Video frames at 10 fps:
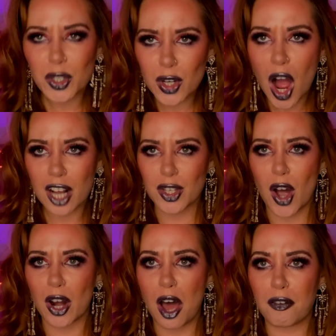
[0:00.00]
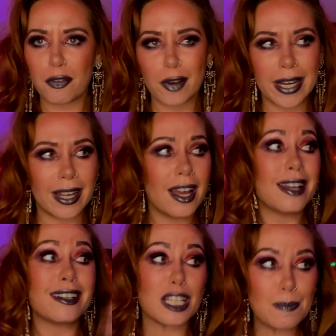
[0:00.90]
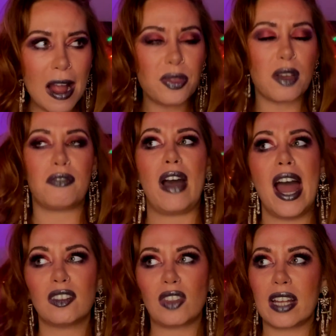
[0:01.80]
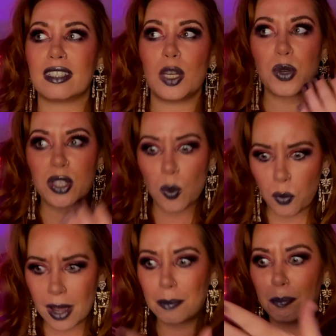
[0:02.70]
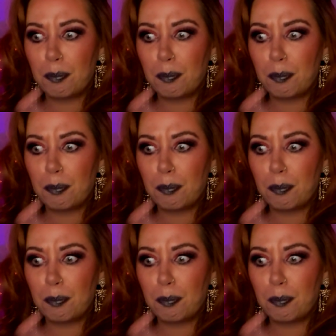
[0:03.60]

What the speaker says: Knox got off free, despite the fact that he was the one